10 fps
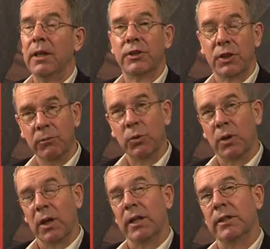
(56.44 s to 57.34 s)
Some
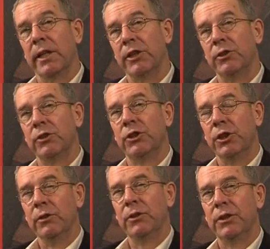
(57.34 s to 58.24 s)
organisations
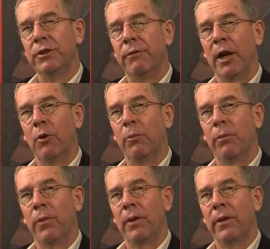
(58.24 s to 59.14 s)
choose to
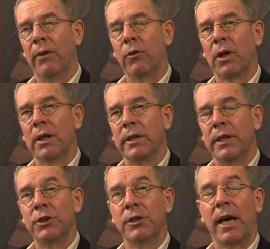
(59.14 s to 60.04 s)
develop their
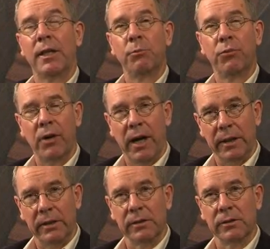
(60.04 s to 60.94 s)
organisations as
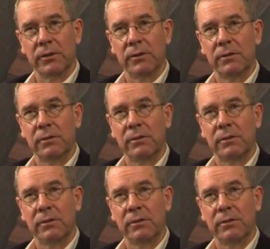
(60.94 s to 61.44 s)
brands.